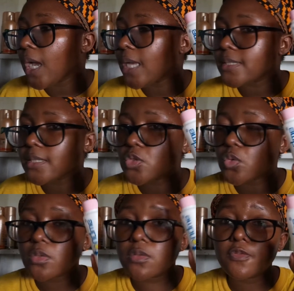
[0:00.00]

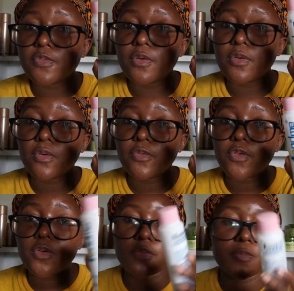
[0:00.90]
acetone for
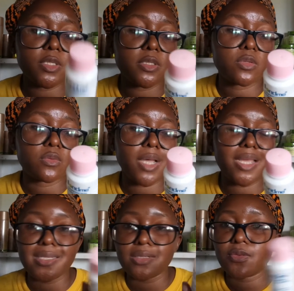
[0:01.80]
Fond Me, so
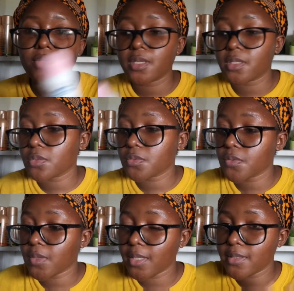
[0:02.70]
I tend to think it's
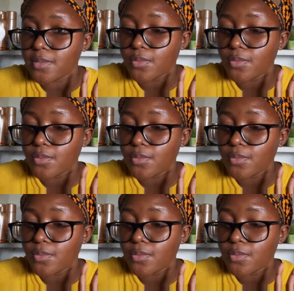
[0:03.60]
also nice.